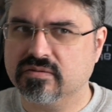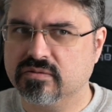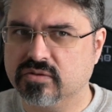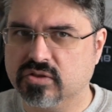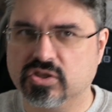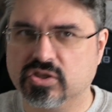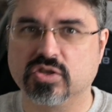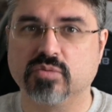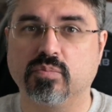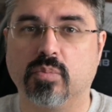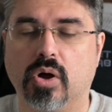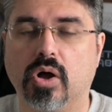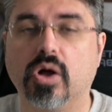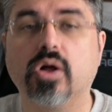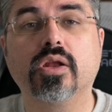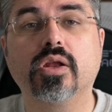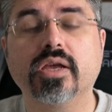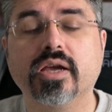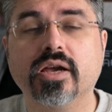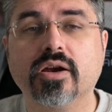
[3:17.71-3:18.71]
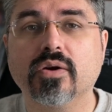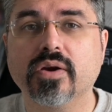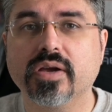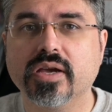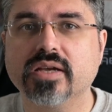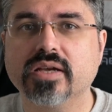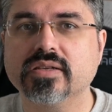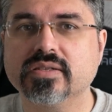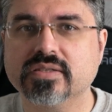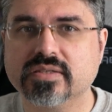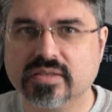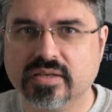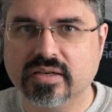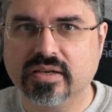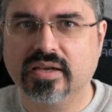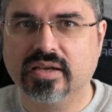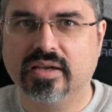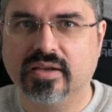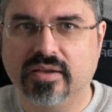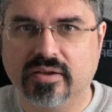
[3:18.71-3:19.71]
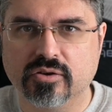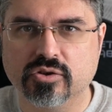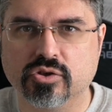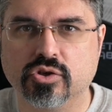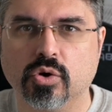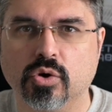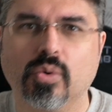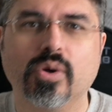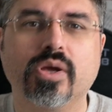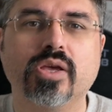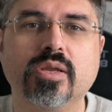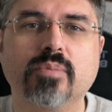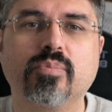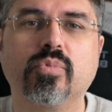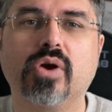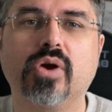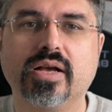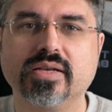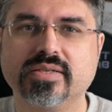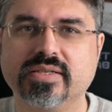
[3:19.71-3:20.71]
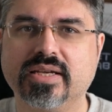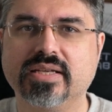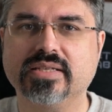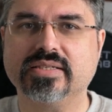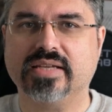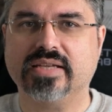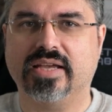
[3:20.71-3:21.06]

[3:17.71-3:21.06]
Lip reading: small areas during the process